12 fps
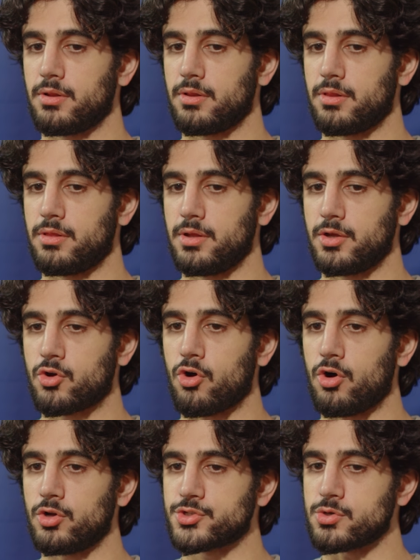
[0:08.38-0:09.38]
the
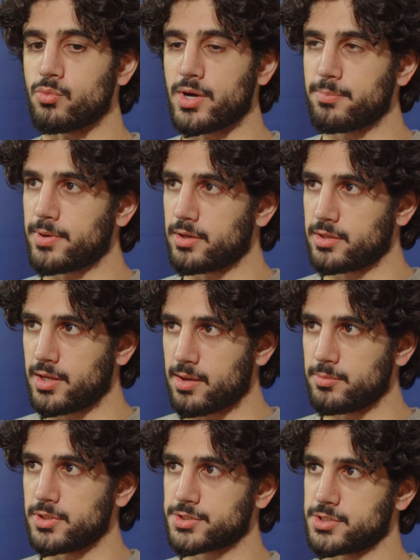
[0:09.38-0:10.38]
call to wipe out the
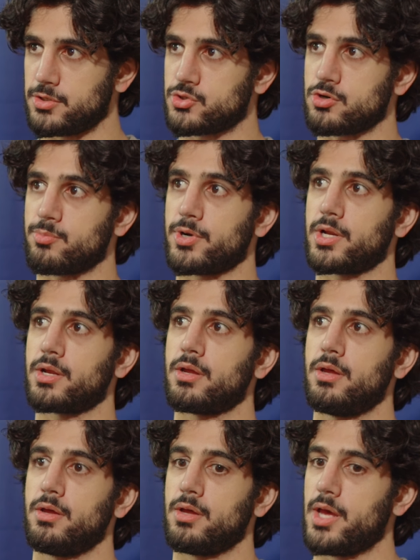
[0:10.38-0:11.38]
Amaleks and interpreting
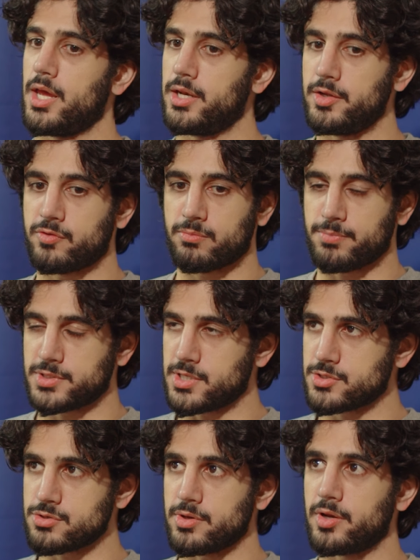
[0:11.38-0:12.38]
any
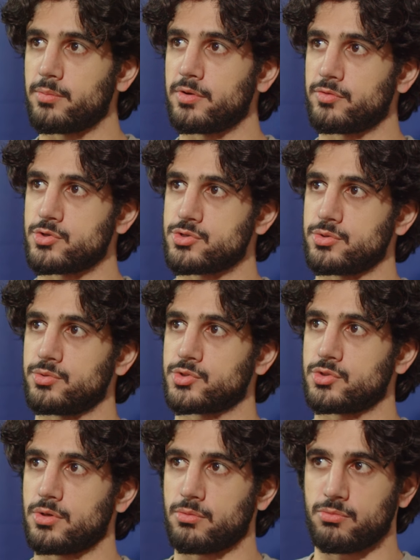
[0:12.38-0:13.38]
potential enemy of the
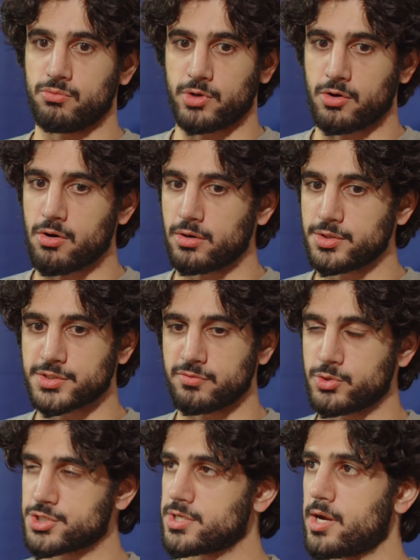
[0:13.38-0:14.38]
Jews, regardless of
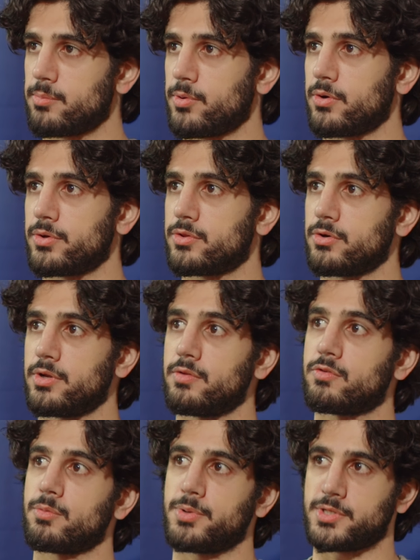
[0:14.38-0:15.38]
which time period they're
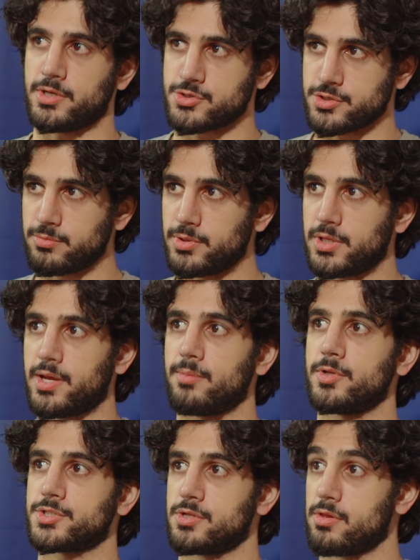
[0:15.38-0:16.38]
in, to potentially be the
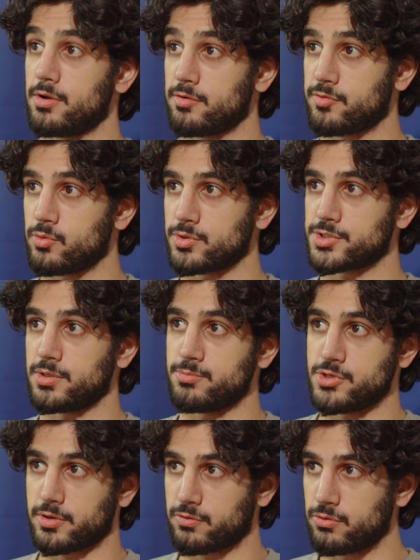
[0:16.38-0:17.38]
Amaleks and therefore
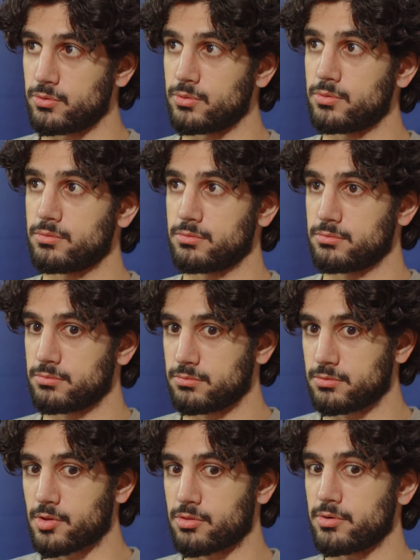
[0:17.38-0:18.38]
subject to
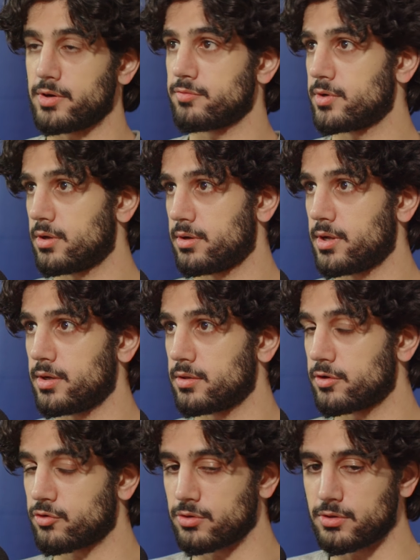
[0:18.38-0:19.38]
the threat of
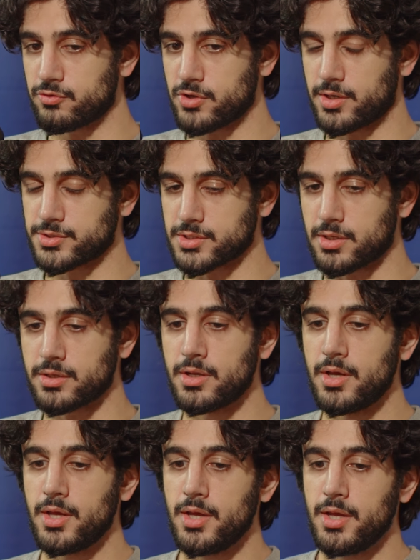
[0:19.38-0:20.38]
annihilation and genocide,
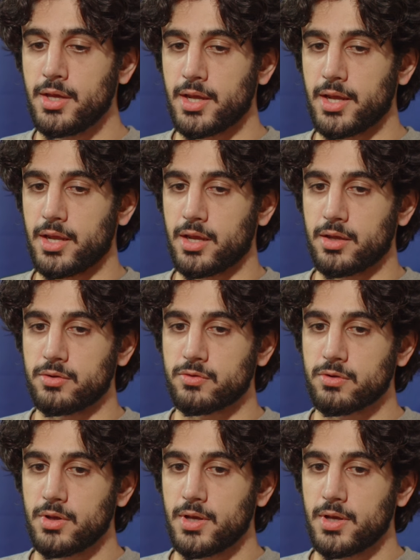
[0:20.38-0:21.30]
and